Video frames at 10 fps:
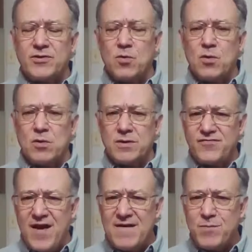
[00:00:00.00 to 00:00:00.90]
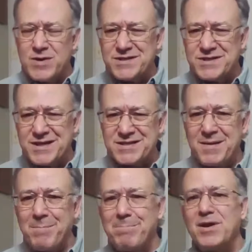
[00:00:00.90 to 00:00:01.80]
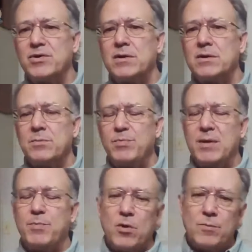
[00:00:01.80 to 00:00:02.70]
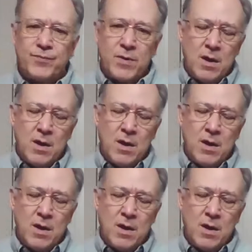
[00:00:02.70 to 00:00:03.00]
the world is 5.6 billion people.